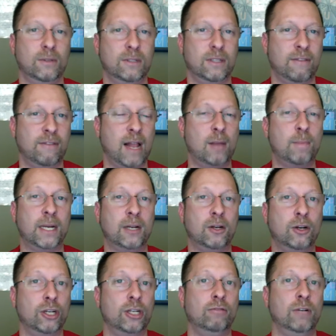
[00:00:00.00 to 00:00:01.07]
developing
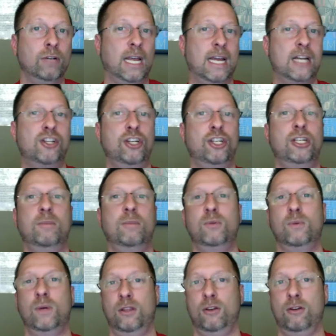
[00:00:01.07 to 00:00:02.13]
good relationships
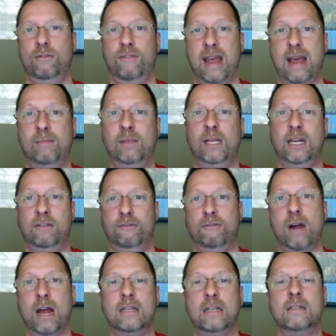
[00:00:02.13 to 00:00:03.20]
with your family and
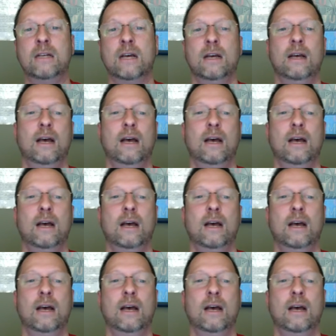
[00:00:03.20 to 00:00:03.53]
friends.